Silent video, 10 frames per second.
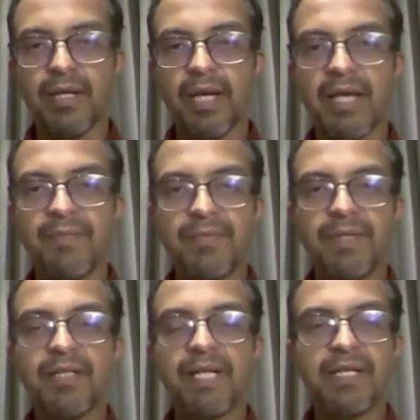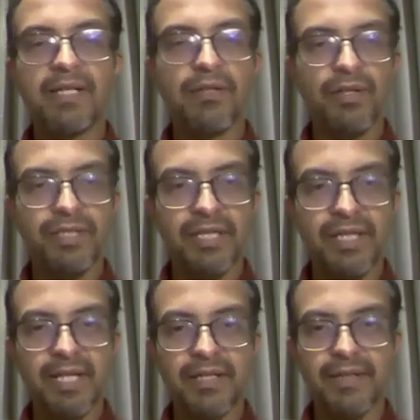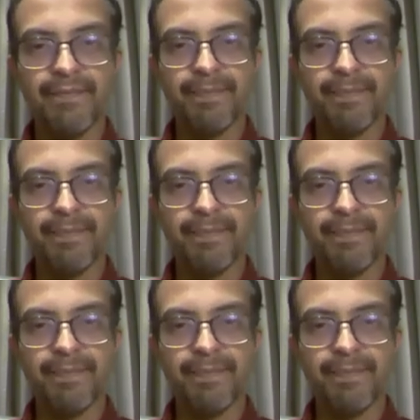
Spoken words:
I may be a great technology creator,